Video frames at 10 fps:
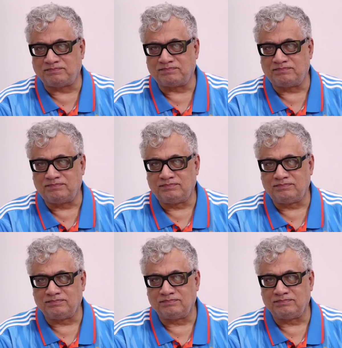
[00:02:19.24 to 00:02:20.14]

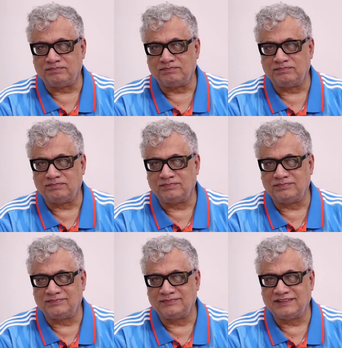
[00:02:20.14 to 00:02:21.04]

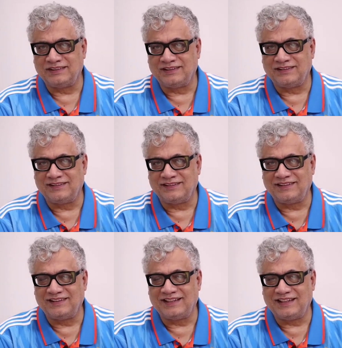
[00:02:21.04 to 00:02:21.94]

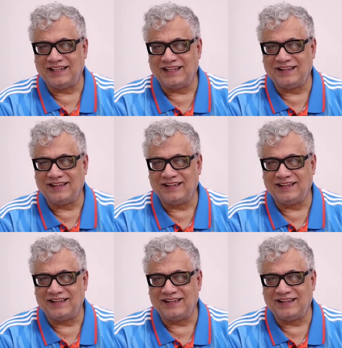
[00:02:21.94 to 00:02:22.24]
Nothing is said.